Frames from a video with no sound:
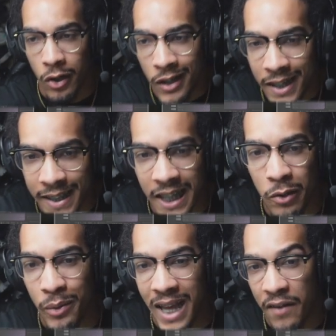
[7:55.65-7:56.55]
Then we
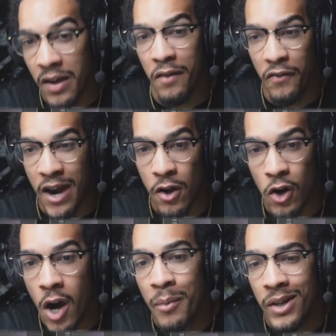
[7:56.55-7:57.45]
have firearm
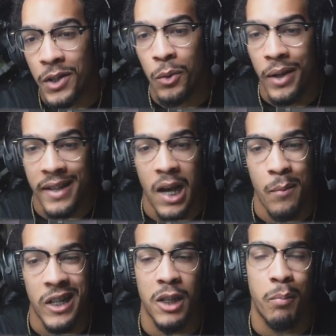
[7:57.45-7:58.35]
critical hit damage
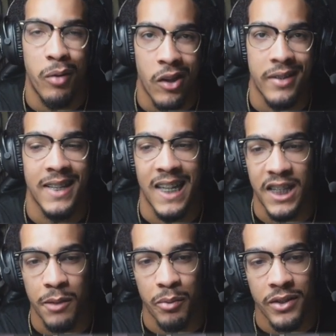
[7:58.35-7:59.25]
plus
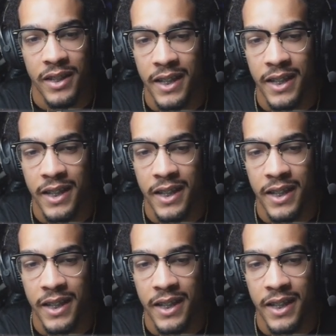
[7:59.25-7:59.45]
19%.